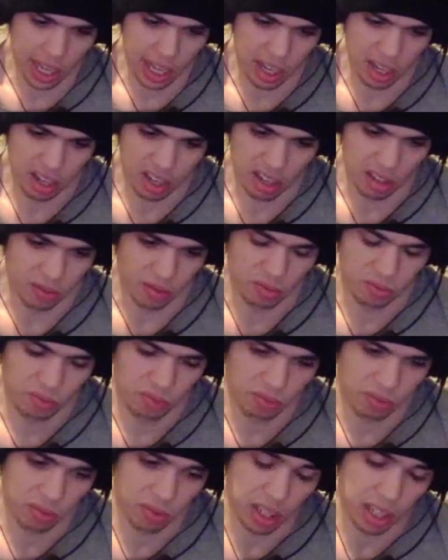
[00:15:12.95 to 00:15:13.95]
And
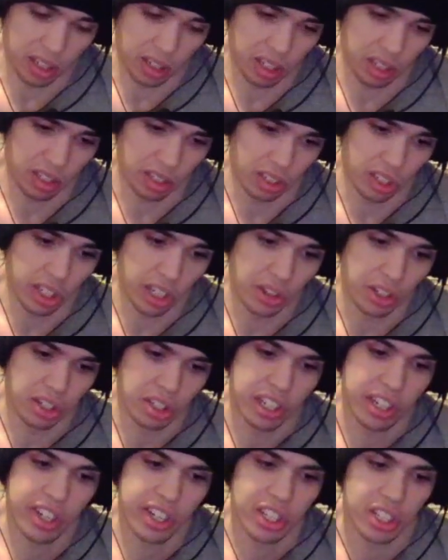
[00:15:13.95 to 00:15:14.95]
you know, the
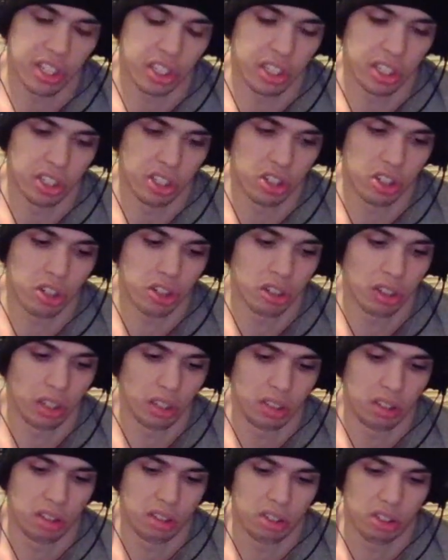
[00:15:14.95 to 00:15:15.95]
series is just
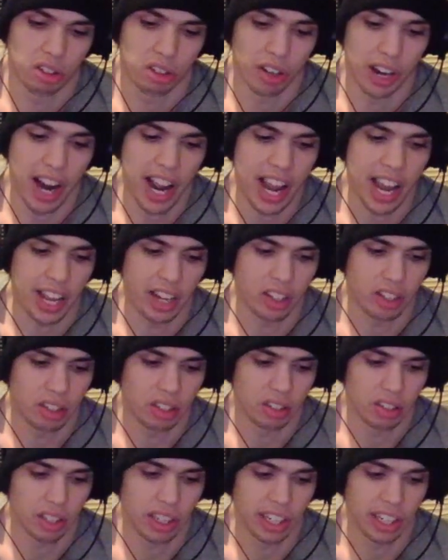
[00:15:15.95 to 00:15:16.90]
it's trash.